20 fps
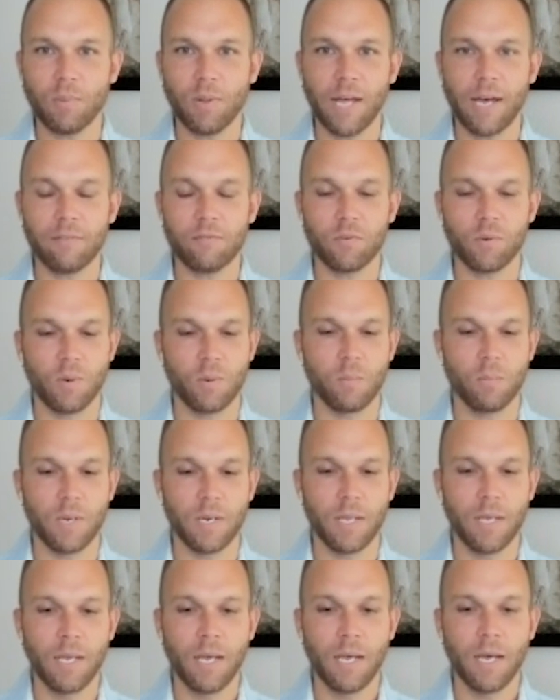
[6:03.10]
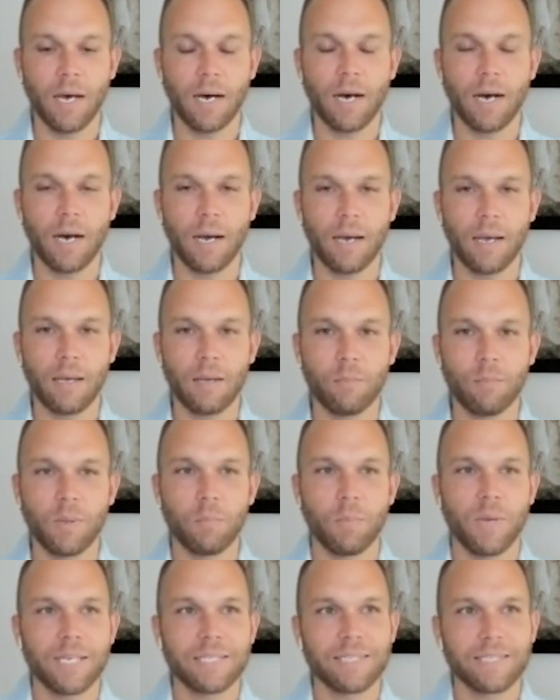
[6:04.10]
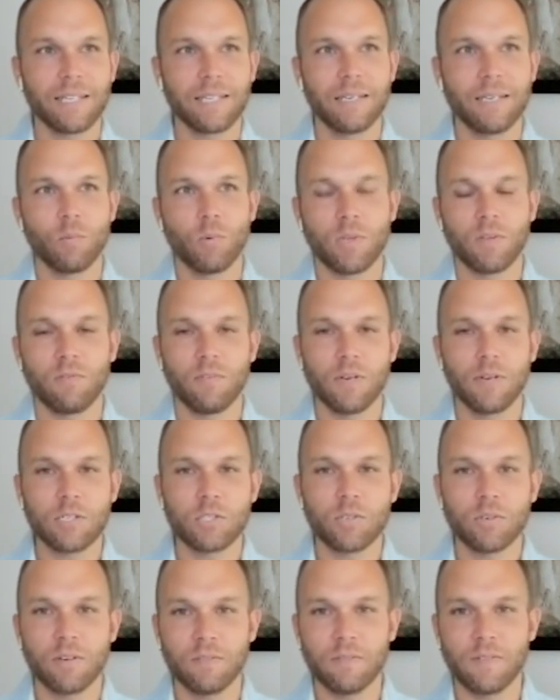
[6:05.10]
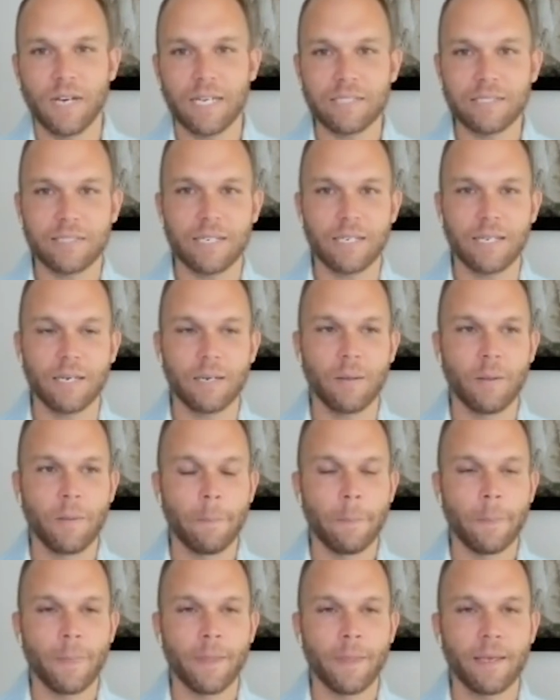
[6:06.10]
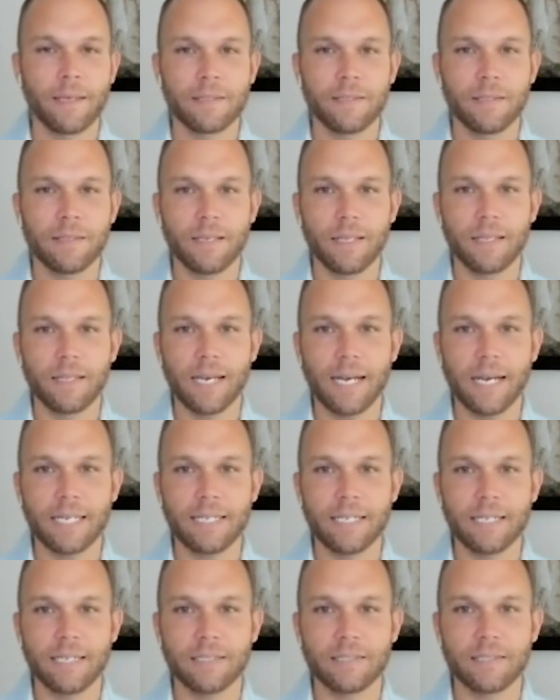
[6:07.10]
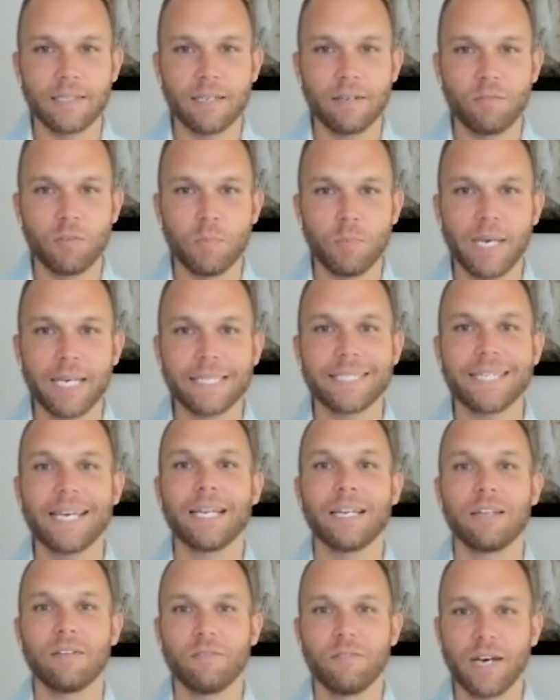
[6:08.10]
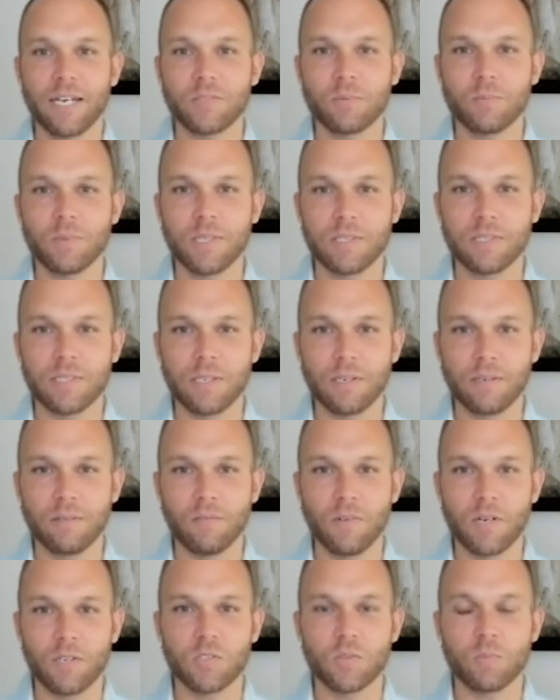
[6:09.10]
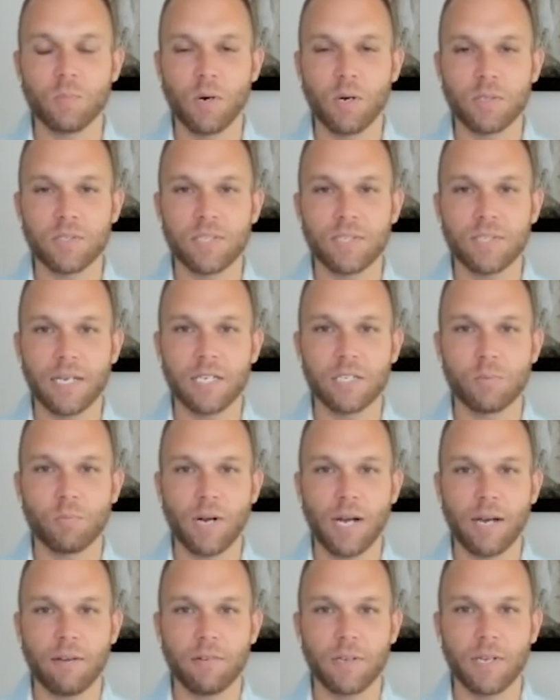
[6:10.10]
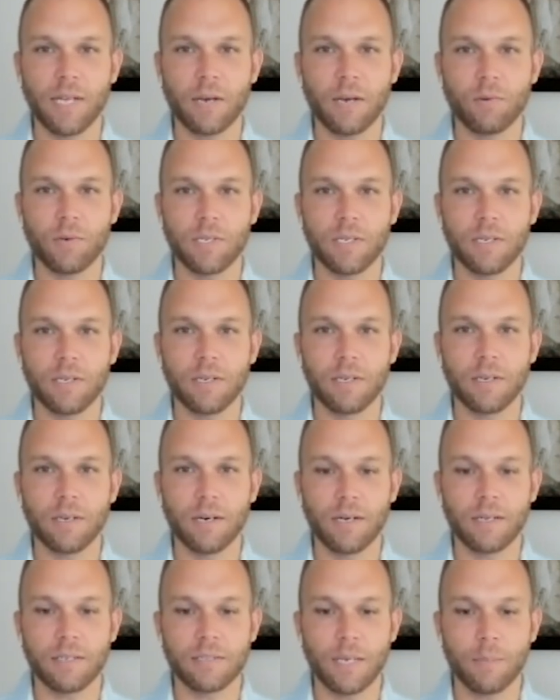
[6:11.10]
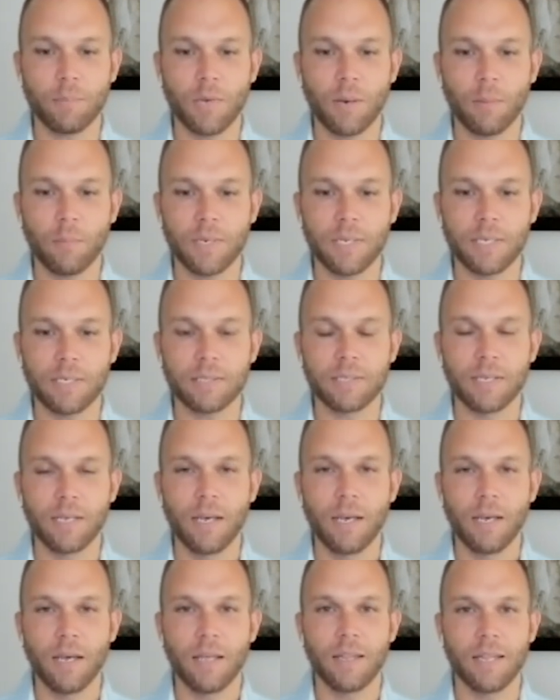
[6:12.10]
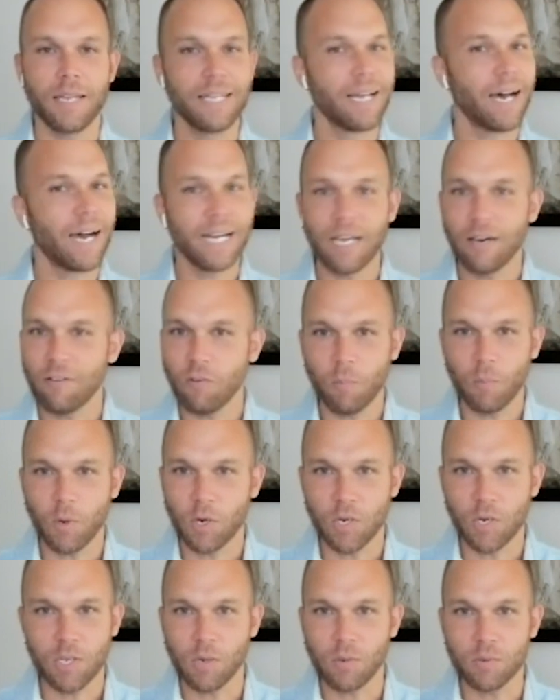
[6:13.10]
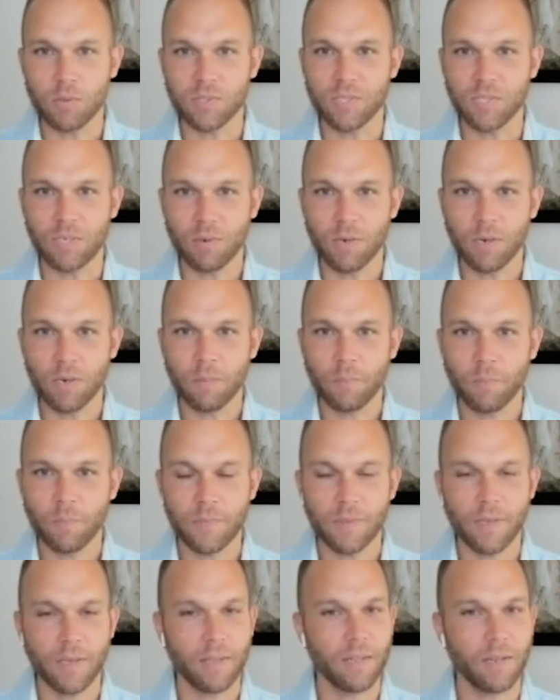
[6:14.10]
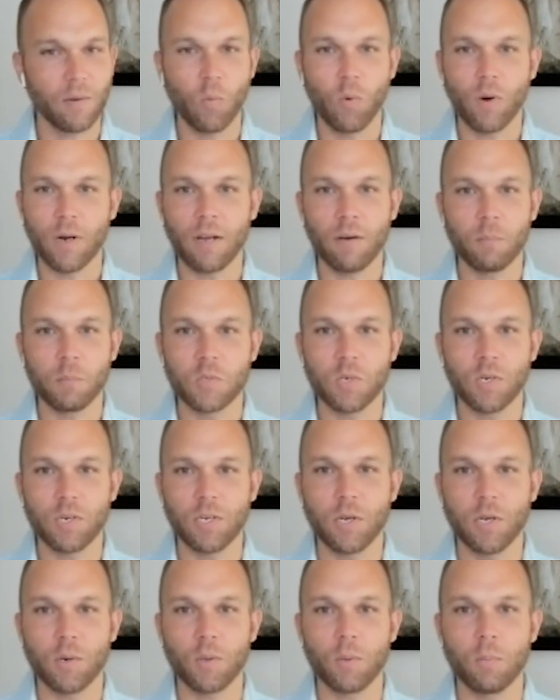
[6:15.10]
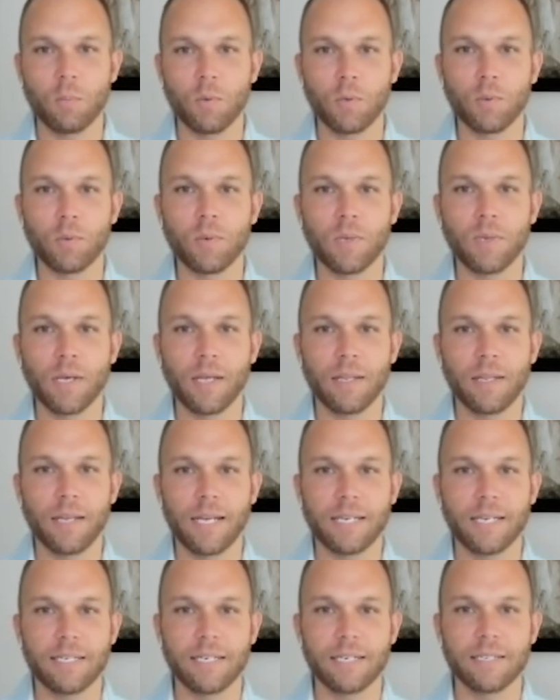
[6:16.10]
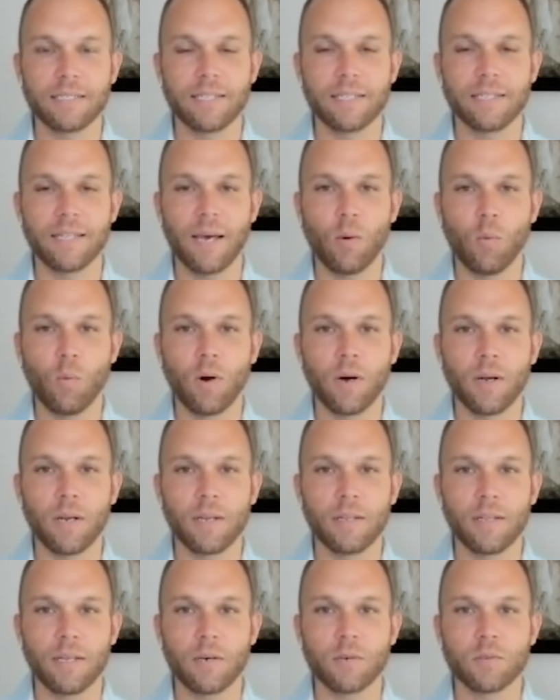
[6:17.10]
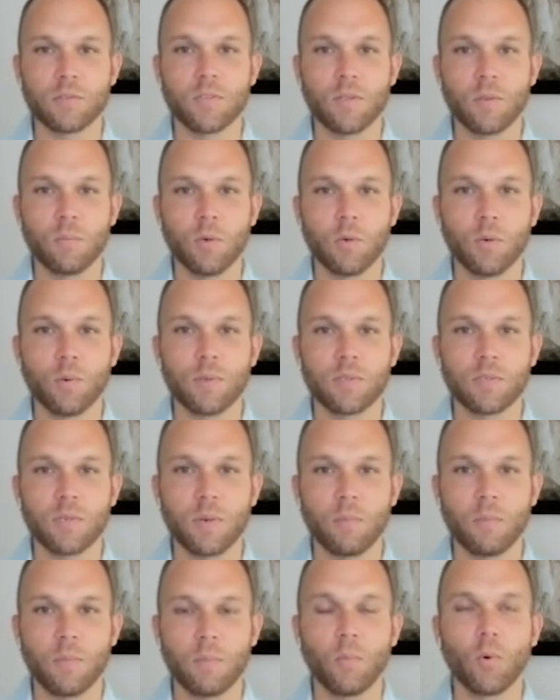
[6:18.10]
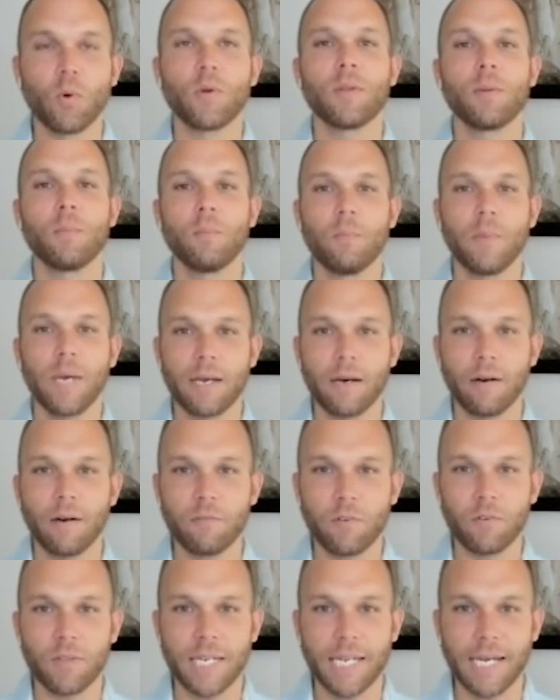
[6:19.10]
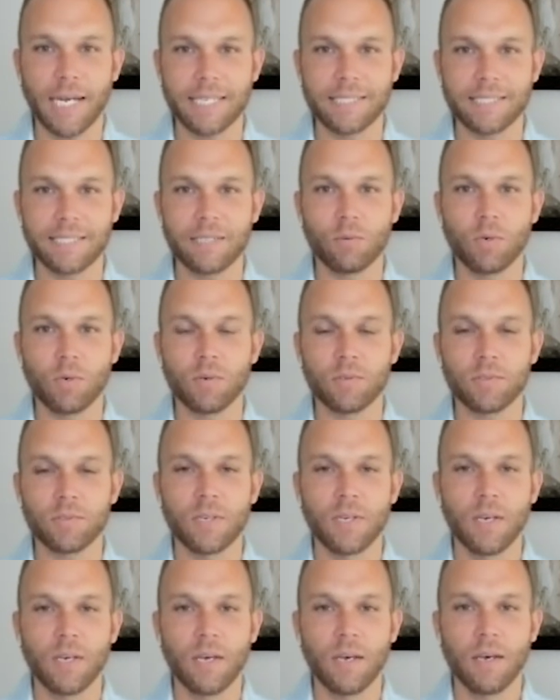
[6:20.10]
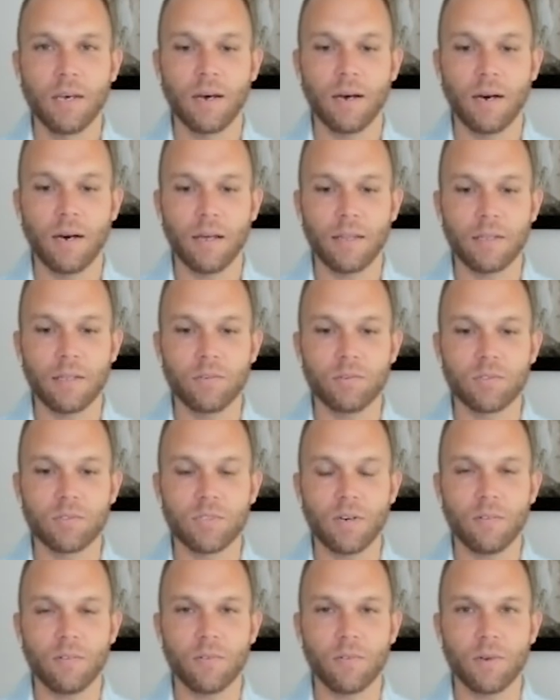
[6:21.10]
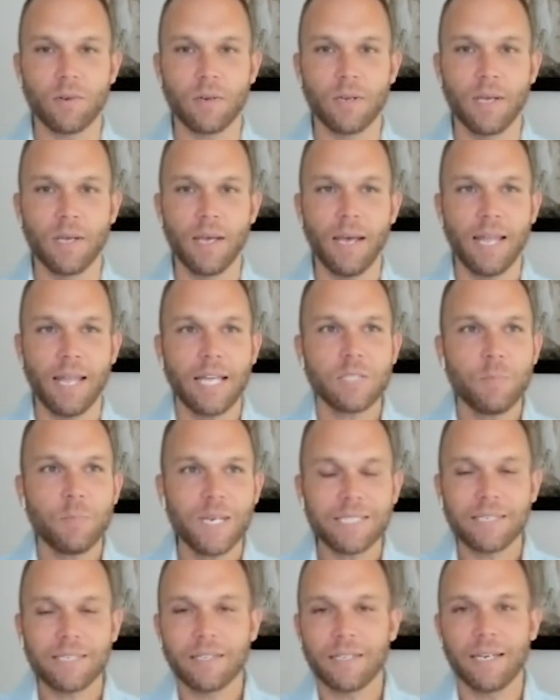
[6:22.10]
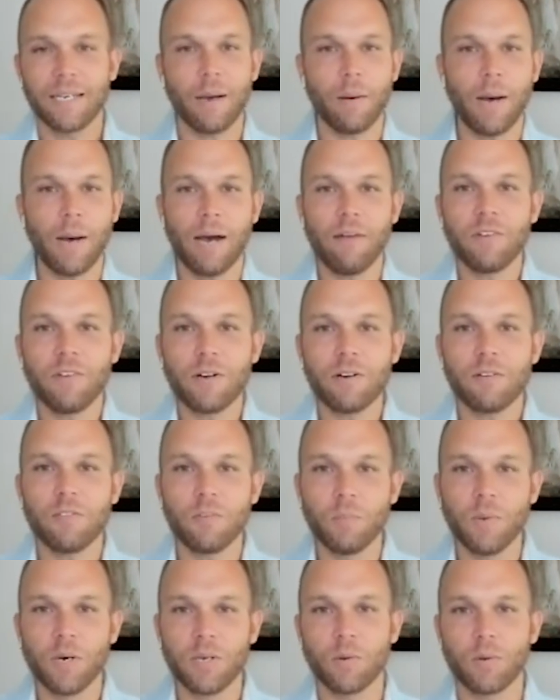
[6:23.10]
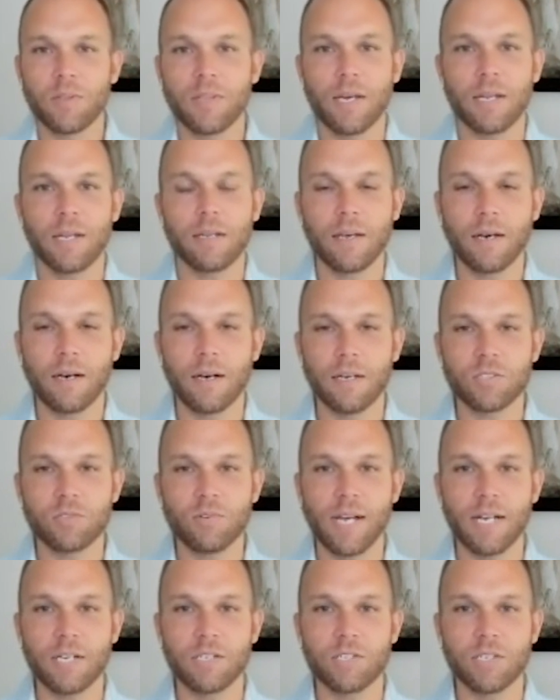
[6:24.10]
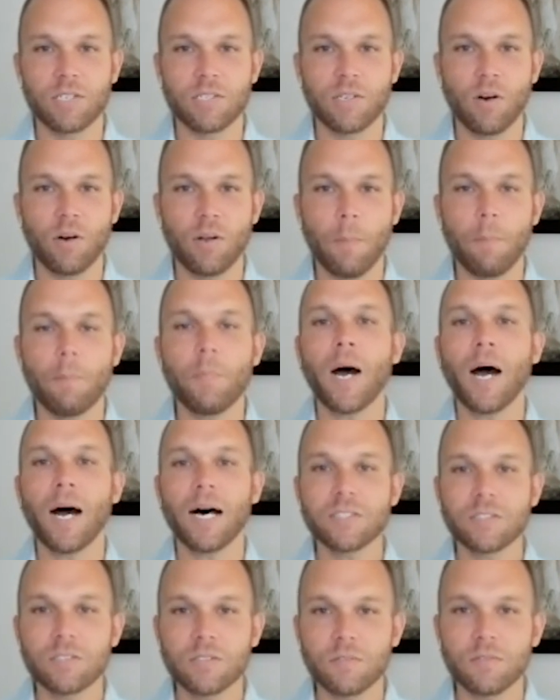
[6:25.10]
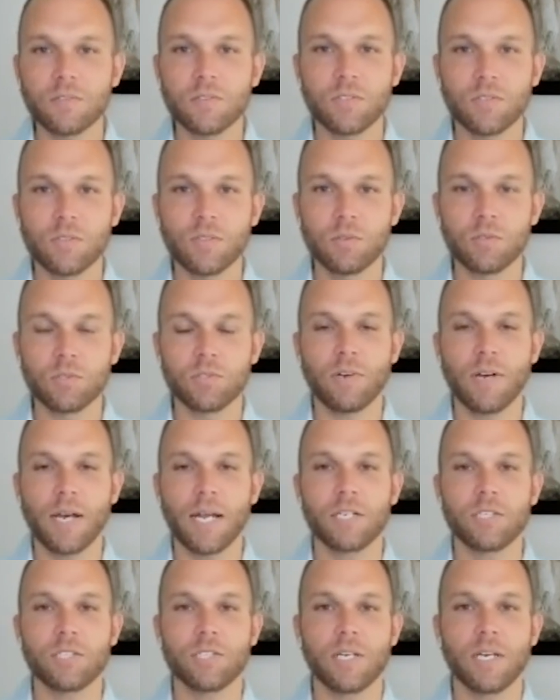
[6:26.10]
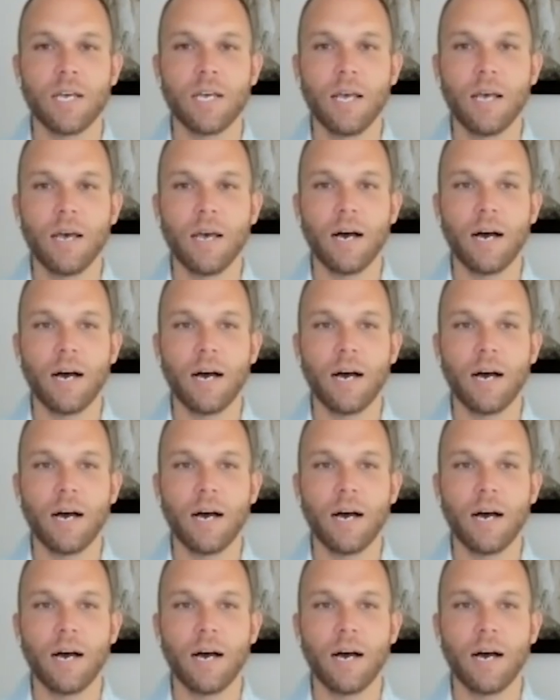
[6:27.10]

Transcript: on their platform, but uh, but basically with venture investing, the, the idea is that if you make 10 investments in very small stage private equity uh, type companies, that nine of them are going to go to zero, and then one of them is going to go to the moon. And the idea is that that one that goes to the moon is going to more than make up for the nine zeros uh, that you suffer. And, and that's basically, uh, I'm very familiar with that uh, strategy. It's called a positive skew strategy.